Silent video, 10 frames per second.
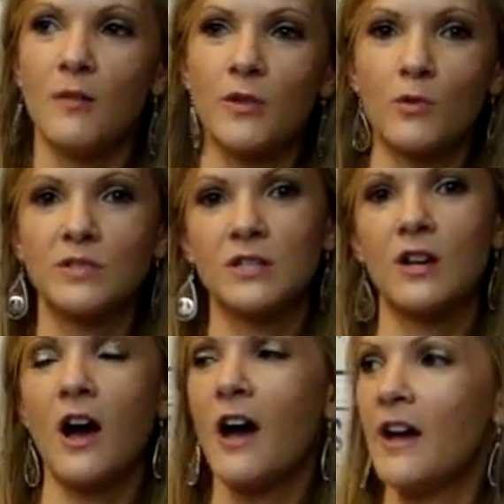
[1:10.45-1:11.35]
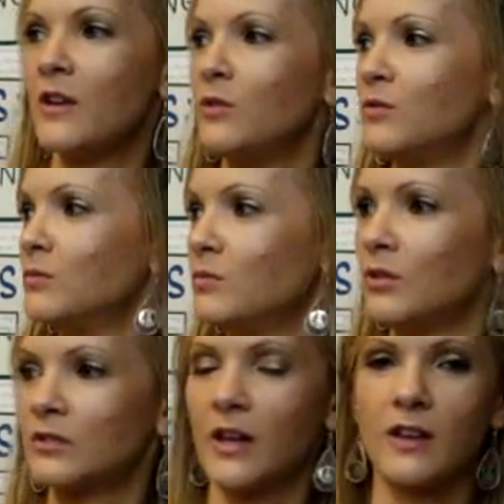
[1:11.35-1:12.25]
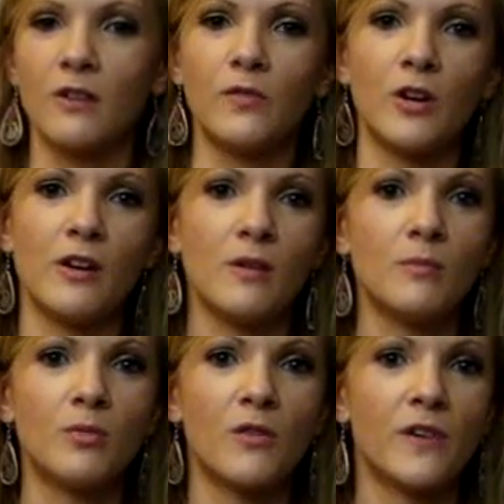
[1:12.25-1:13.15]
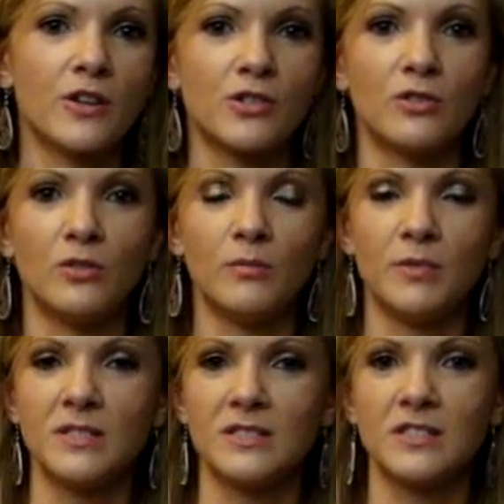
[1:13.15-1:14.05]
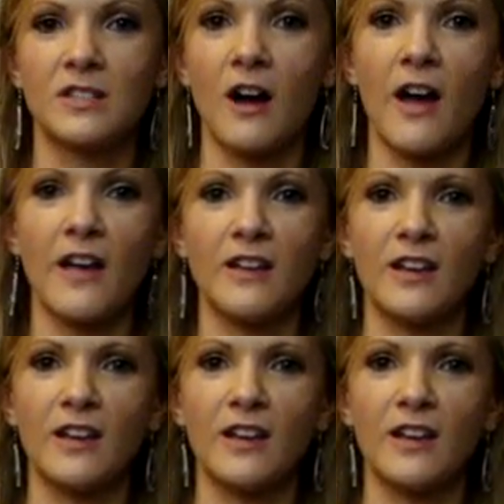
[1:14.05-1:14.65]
there was a guy who looked like a very professional business guy.